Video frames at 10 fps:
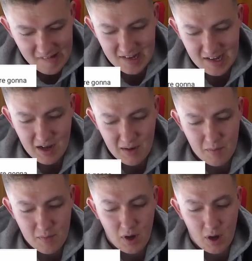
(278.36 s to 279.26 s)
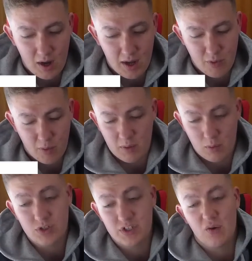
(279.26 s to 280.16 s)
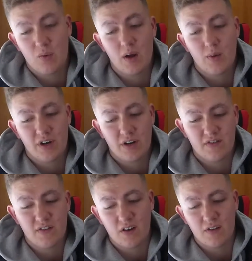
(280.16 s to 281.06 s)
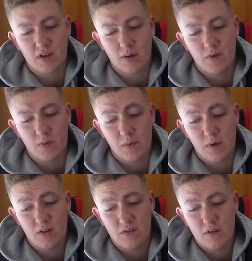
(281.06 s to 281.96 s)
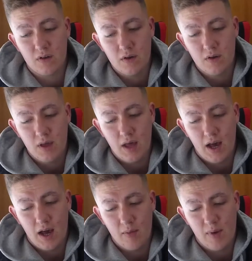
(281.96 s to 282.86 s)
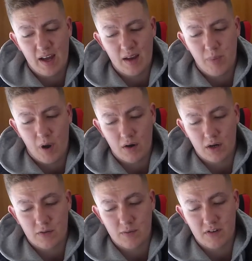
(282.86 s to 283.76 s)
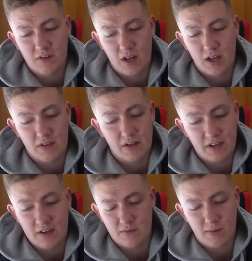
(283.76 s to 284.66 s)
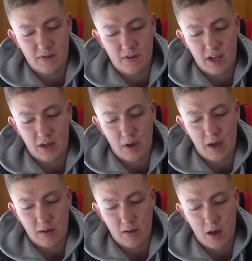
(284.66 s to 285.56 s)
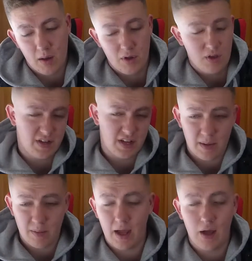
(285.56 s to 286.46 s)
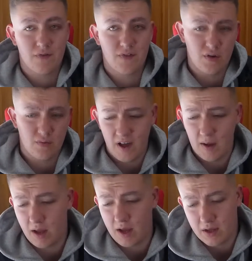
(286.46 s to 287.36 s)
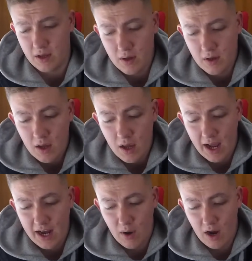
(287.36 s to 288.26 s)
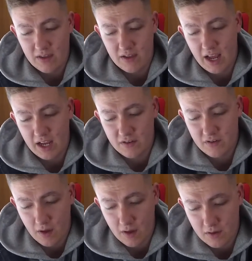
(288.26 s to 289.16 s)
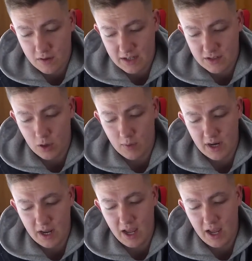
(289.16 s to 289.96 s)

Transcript: Um, I probably was ill when I predicted Sunderland to come top. To be honest. Um, and Bar are going to smash the league. They didn't smash the league, mate, um, but they did get playoffs, so fair play. Anyway, the next next comment